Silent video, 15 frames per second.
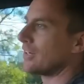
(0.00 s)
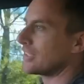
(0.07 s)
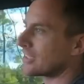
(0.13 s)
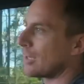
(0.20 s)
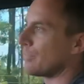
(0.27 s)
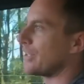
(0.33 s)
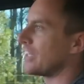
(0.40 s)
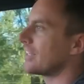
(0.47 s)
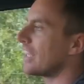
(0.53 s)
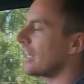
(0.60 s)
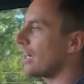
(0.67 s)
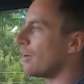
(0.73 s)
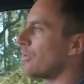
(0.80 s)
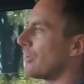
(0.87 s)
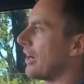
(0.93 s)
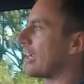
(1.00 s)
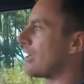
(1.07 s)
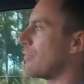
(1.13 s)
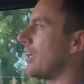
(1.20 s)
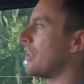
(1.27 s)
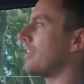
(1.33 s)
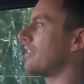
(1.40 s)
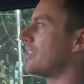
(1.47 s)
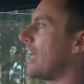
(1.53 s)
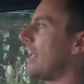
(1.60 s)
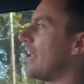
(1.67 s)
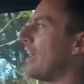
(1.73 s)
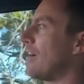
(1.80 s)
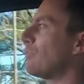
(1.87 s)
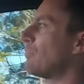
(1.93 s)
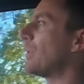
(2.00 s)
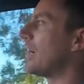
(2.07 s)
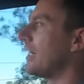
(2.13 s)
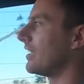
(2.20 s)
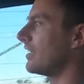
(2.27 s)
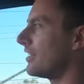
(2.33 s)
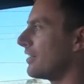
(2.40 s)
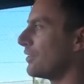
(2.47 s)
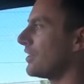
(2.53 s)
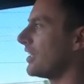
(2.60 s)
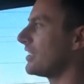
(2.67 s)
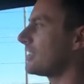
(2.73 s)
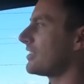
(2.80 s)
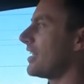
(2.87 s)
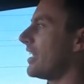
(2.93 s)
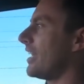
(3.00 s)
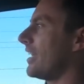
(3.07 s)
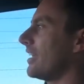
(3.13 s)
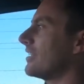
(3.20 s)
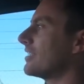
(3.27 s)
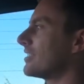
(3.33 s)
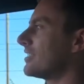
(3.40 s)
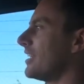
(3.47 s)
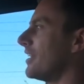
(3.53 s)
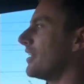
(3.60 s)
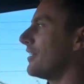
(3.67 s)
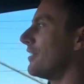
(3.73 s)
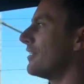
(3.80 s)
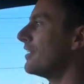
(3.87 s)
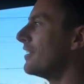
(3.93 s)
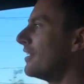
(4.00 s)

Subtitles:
or something, then I would recommend the ZF. But this thing still,